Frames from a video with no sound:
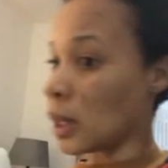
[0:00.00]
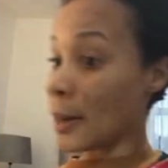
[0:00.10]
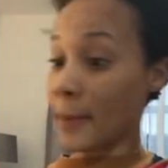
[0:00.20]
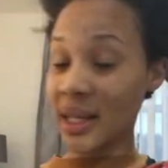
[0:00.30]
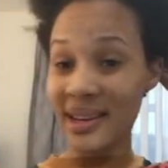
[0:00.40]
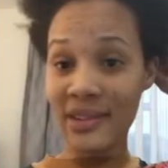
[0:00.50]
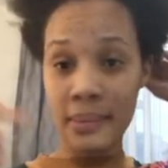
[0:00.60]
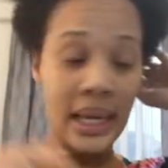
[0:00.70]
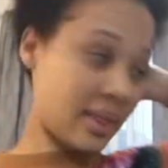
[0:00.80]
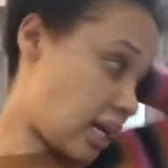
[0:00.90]
But never
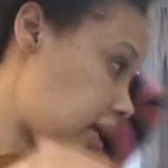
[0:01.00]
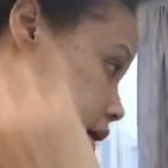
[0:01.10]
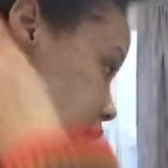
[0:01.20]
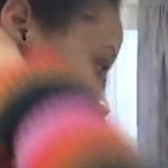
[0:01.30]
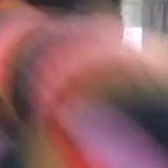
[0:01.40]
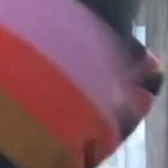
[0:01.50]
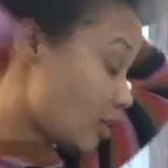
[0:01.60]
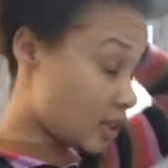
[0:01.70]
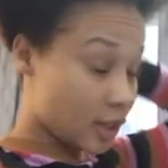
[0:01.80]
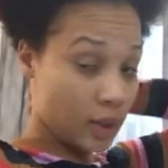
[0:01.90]
mind that. I'll
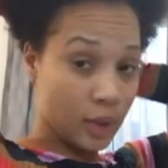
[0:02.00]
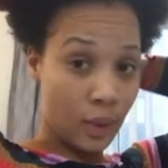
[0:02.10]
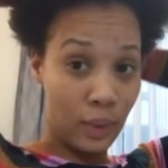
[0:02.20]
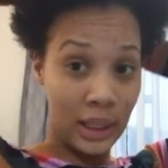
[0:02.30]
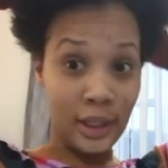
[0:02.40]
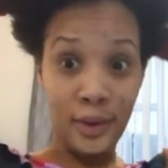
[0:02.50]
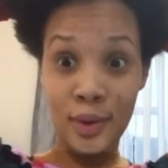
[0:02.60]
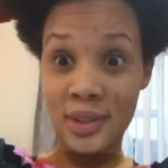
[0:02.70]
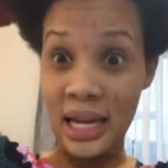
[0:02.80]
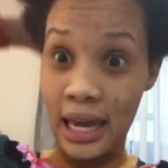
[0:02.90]
show you what it
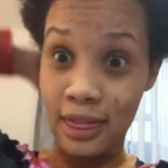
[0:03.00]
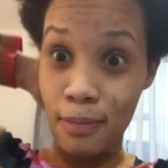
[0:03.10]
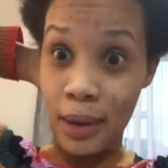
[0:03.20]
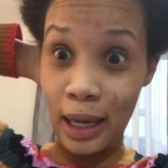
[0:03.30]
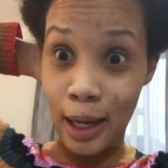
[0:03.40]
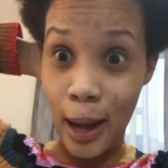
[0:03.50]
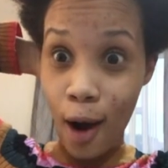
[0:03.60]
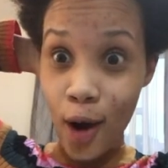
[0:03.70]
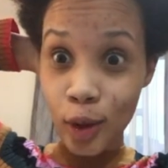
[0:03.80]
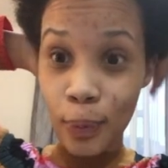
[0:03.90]
looks like at the back.
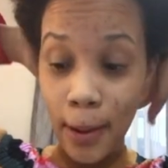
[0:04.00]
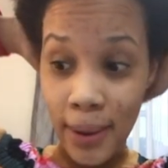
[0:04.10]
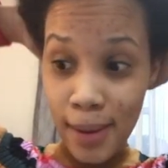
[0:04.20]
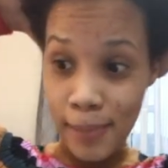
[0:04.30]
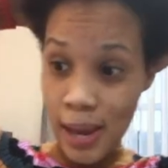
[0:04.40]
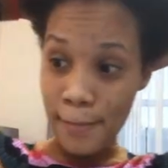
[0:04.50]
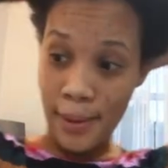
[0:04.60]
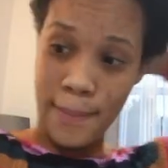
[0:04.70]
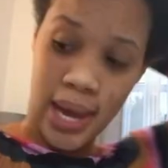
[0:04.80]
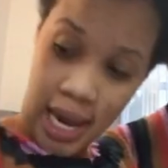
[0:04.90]
Are you prepared? Be
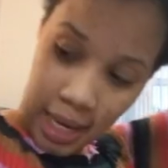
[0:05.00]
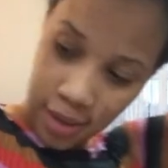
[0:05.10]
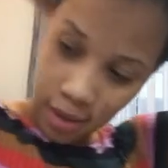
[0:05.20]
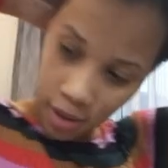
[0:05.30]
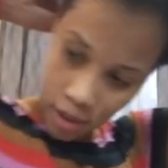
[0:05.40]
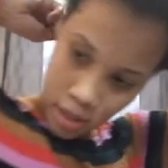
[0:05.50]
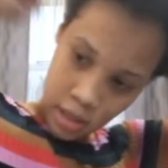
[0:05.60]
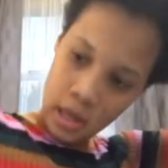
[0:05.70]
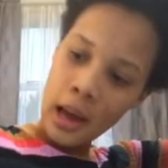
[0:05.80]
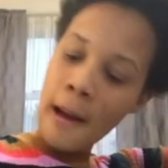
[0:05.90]
prepared.
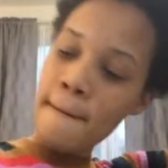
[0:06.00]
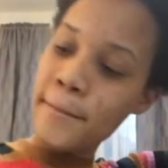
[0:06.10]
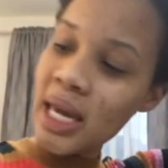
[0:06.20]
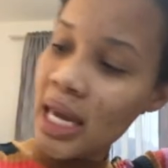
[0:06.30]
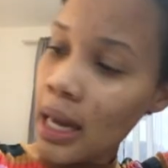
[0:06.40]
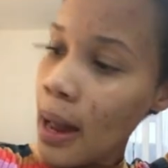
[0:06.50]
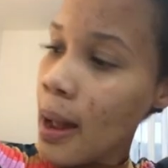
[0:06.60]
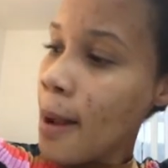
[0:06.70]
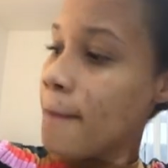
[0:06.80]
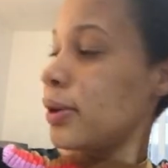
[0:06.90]
Be
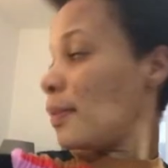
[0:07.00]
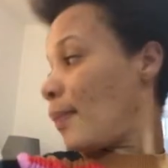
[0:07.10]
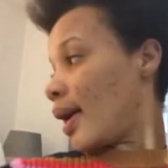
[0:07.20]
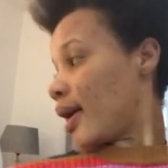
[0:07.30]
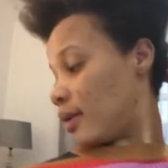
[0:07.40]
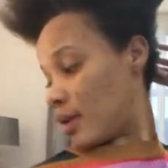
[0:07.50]
prepared.